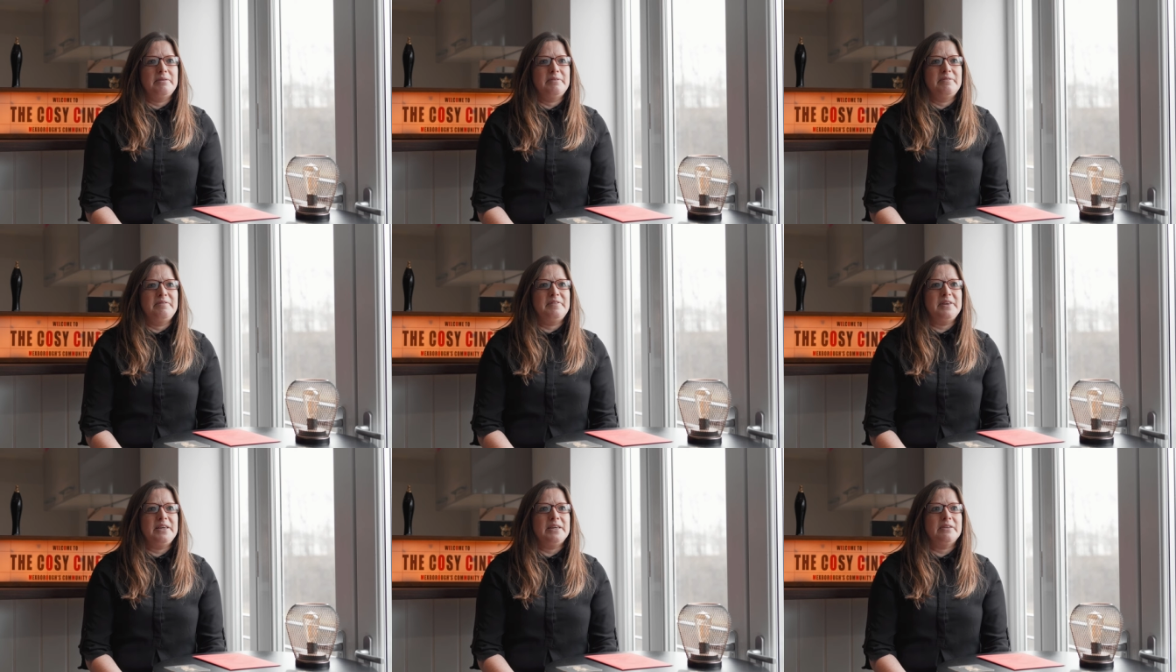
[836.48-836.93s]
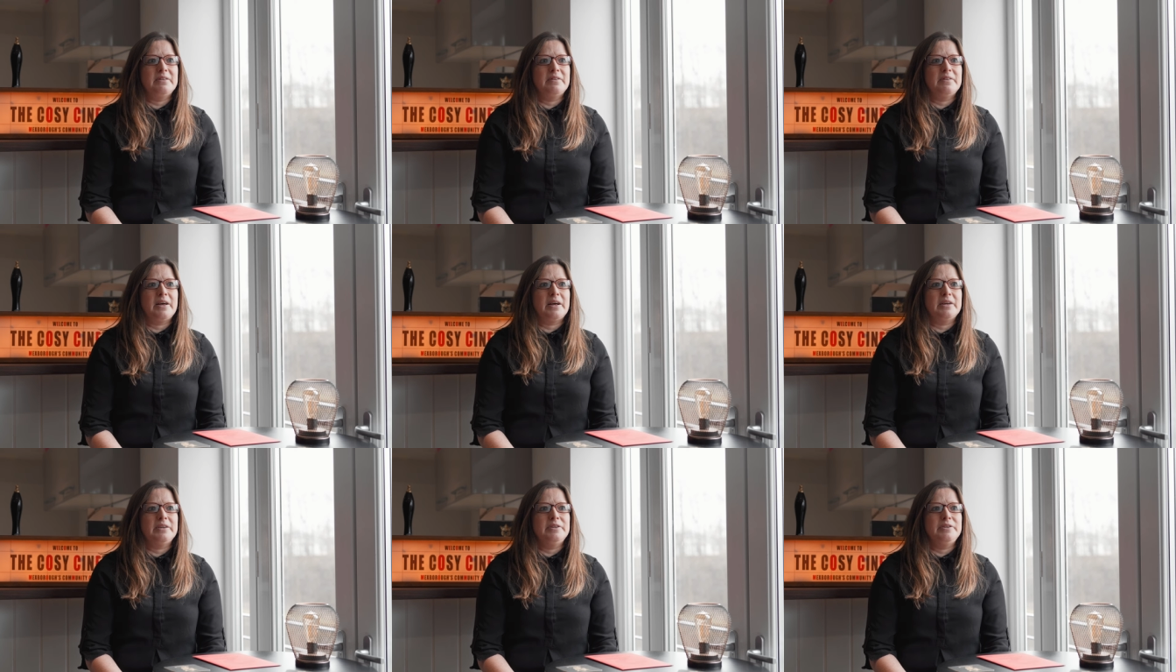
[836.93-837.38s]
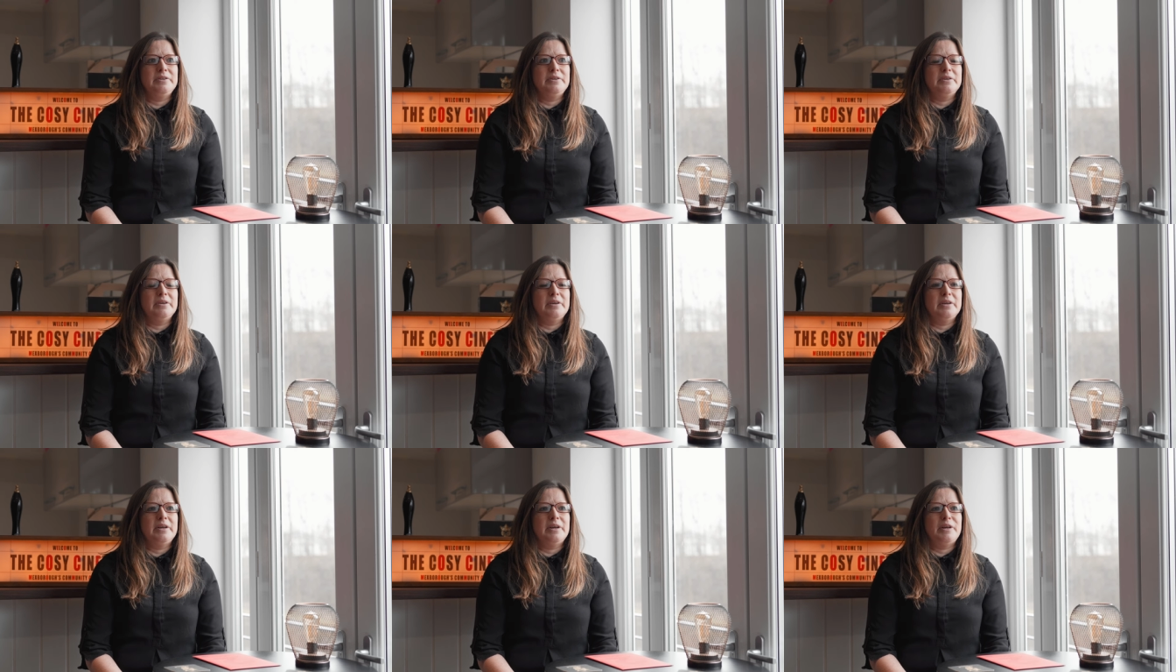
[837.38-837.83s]
feel that
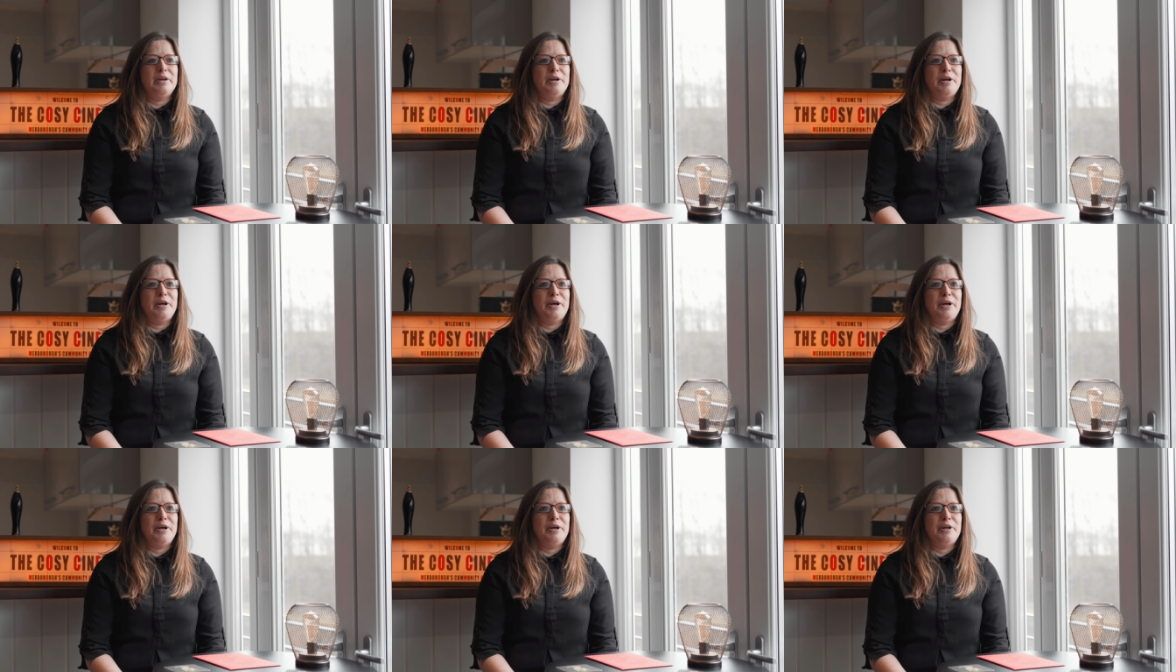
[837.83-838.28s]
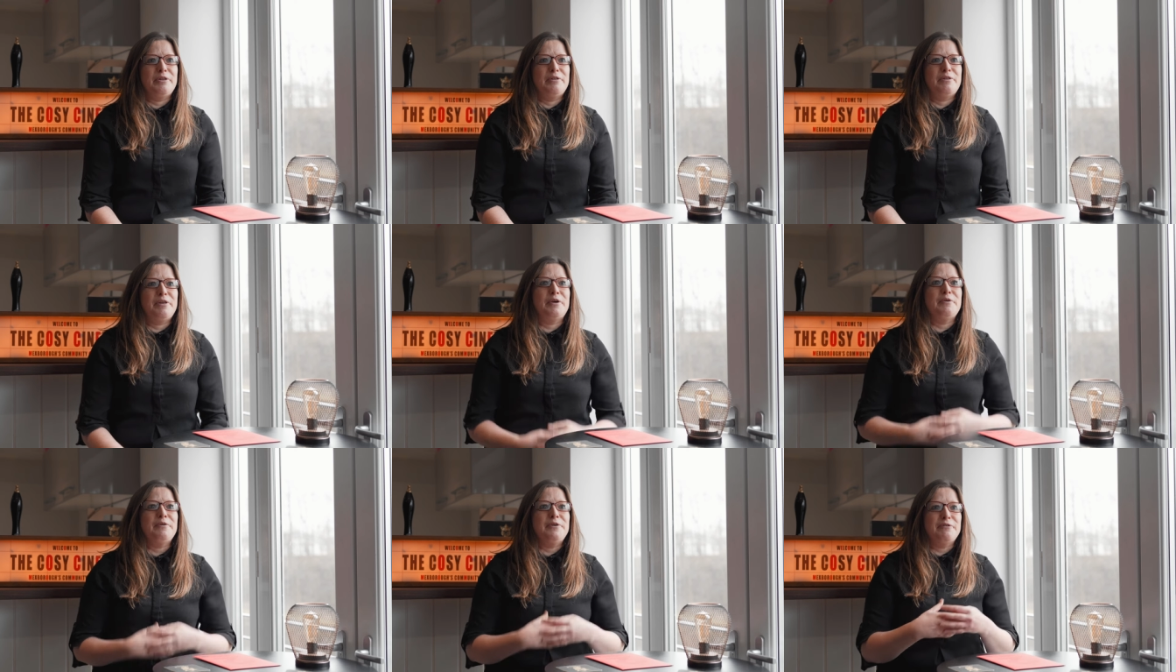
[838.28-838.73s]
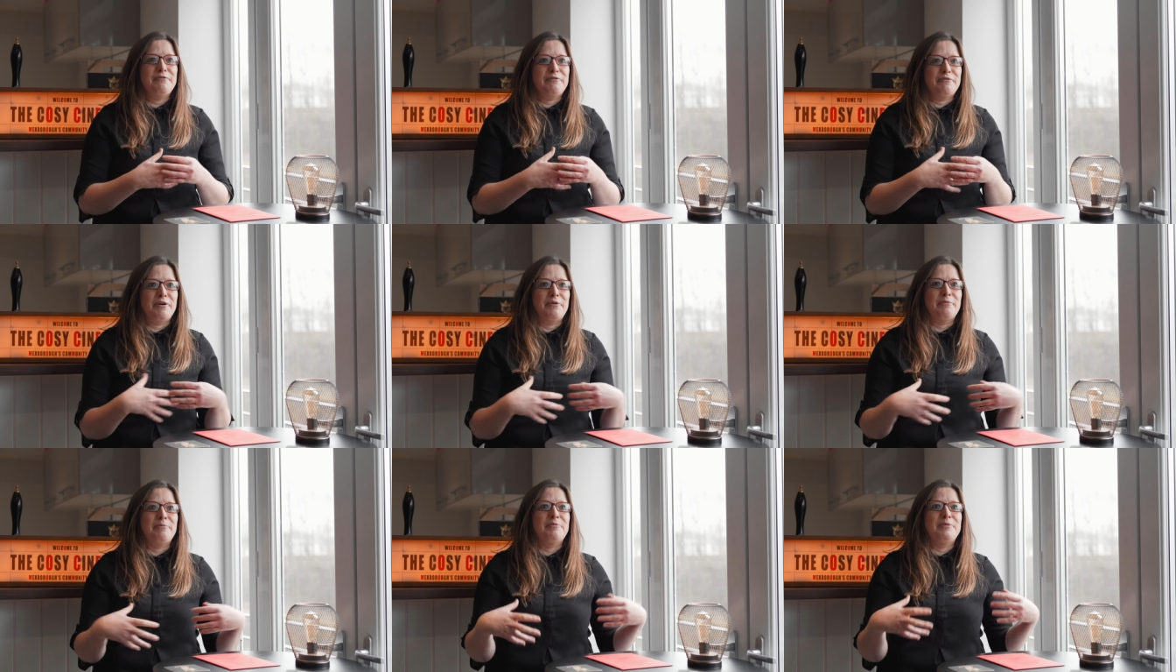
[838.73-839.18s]
as though you're
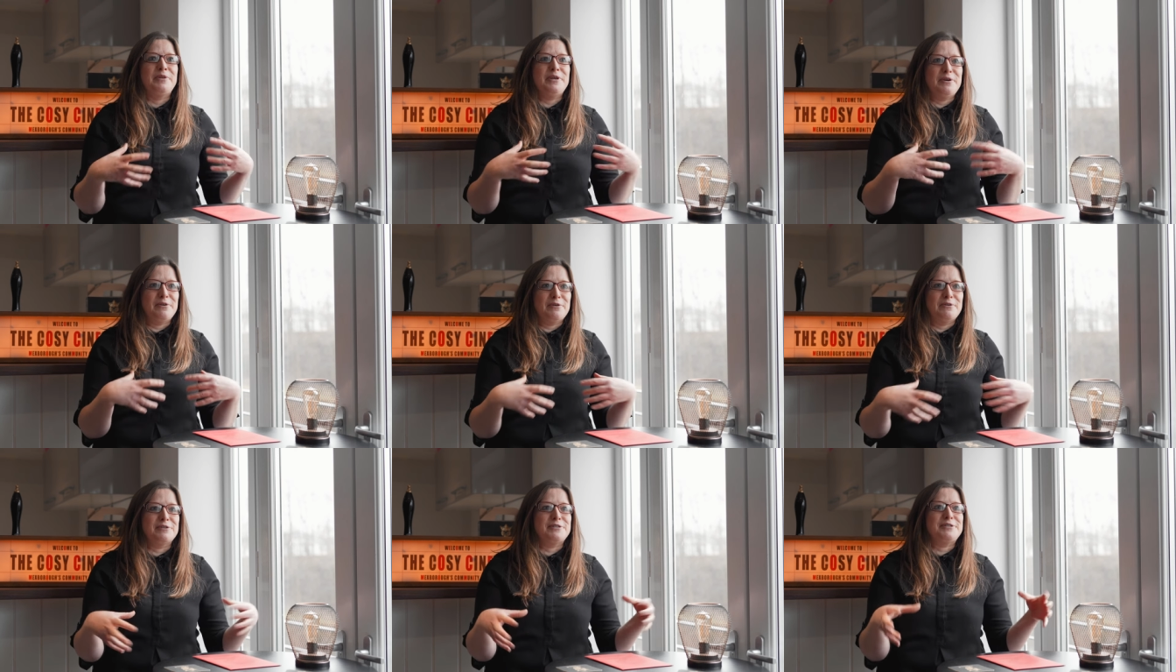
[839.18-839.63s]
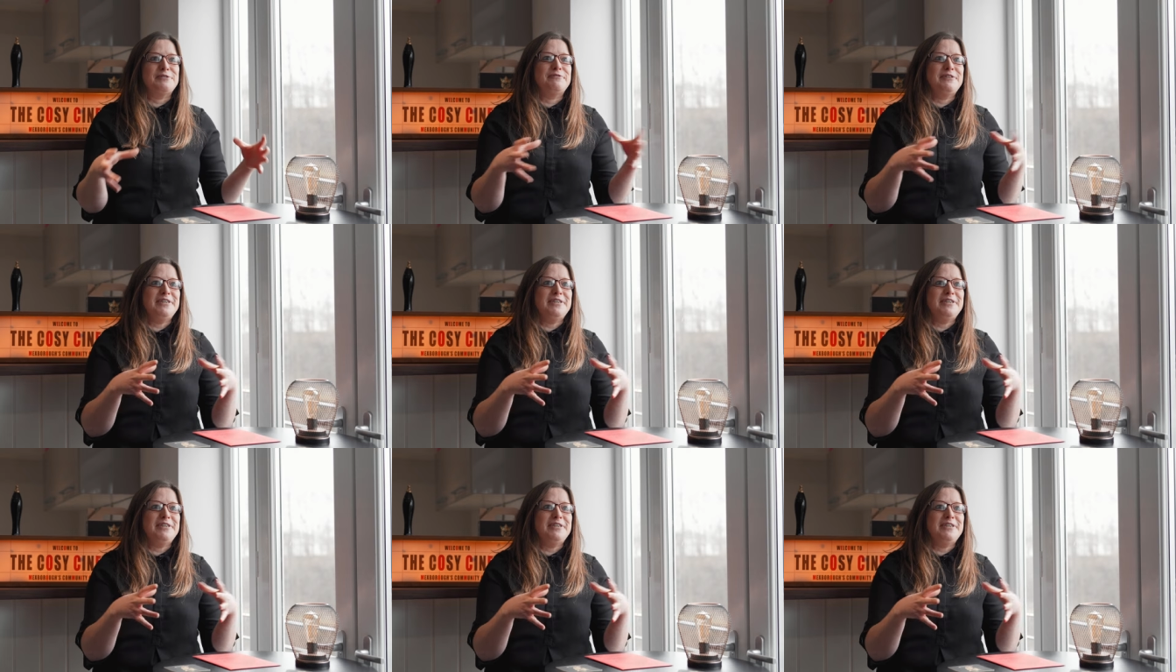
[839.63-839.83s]
from the Yorkshire